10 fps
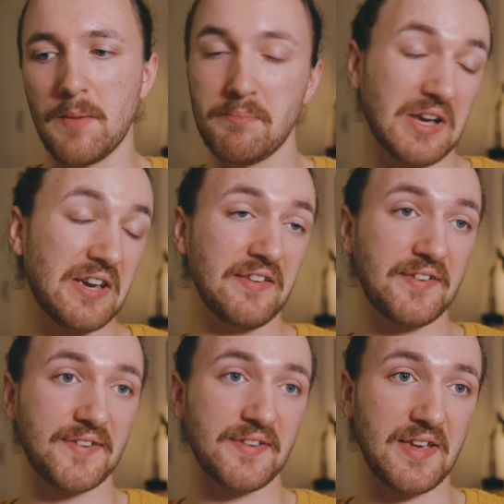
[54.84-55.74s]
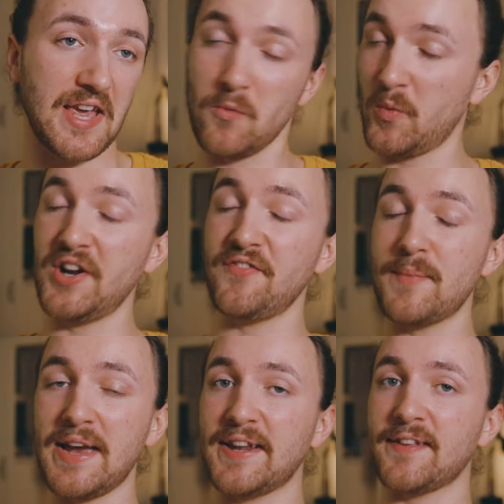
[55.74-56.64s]
because it would have
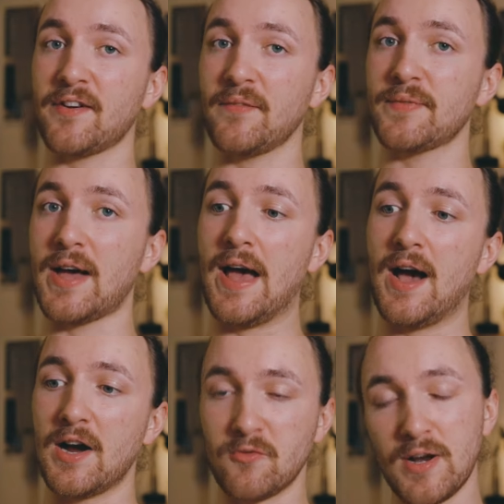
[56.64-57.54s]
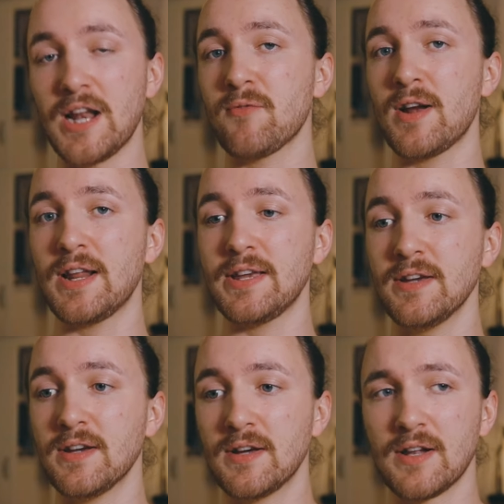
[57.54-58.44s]
made it on there. I really,
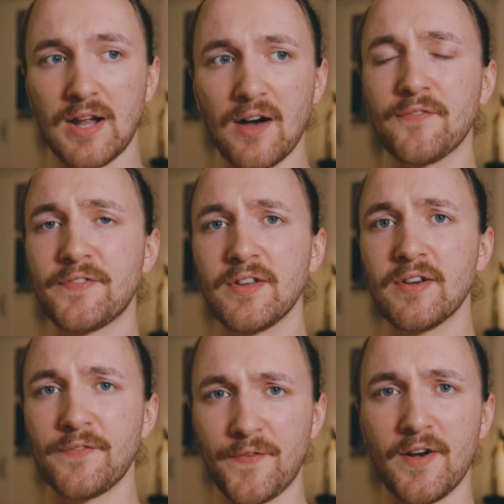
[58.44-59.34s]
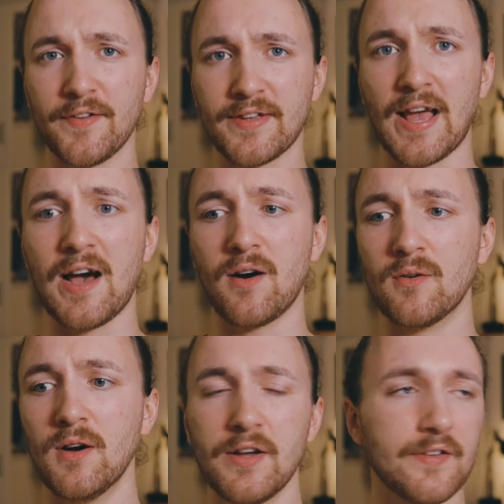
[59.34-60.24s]
really loved First
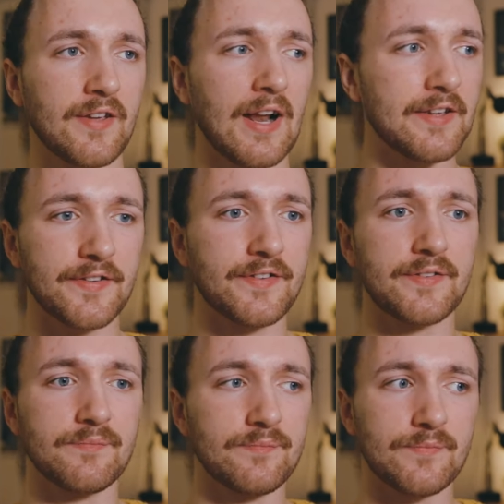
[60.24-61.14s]
Cow. So let's